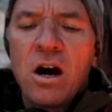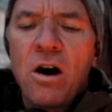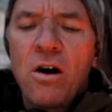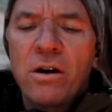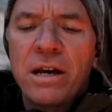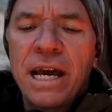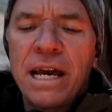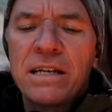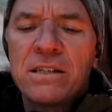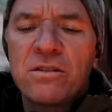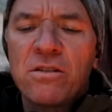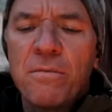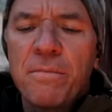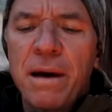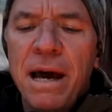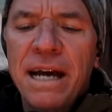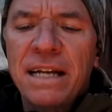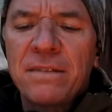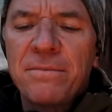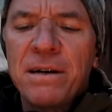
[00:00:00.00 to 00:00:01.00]
Okay, so
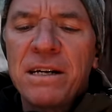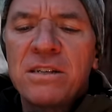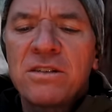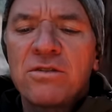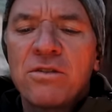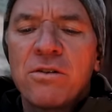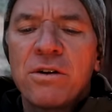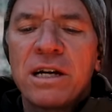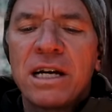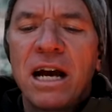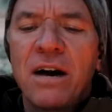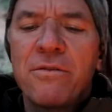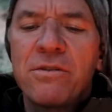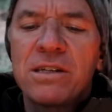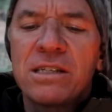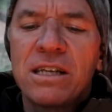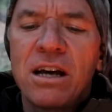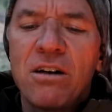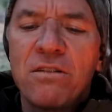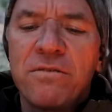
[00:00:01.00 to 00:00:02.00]
back to my story. I
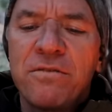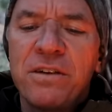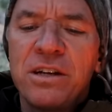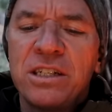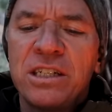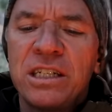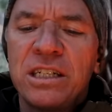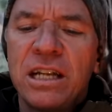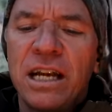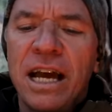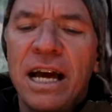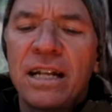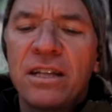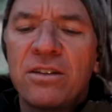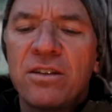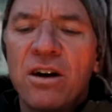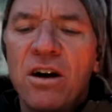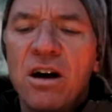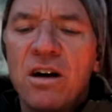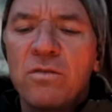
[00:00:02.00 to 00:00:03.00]
was out fishing
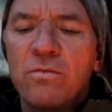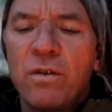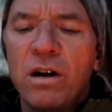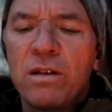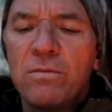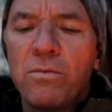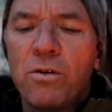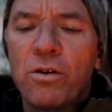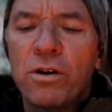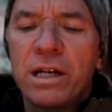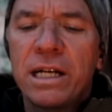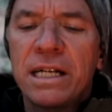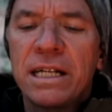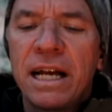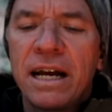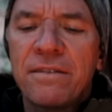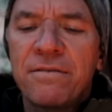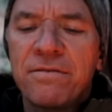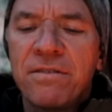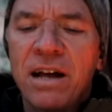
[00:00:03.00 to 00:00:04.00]
at dawn one
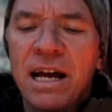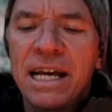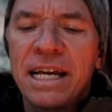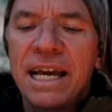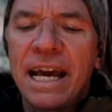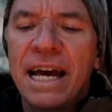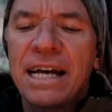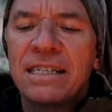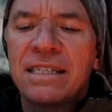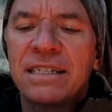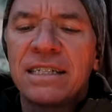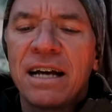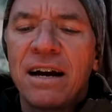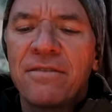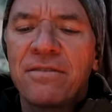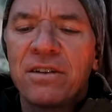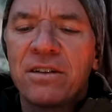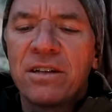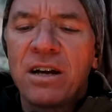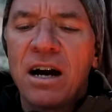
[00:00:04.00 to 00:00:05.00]
morning and fly casting
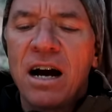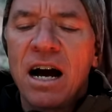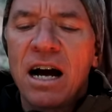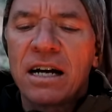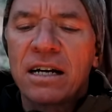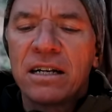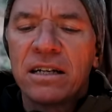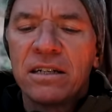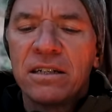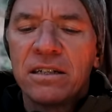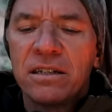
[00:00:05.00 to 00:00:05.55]
off the dock.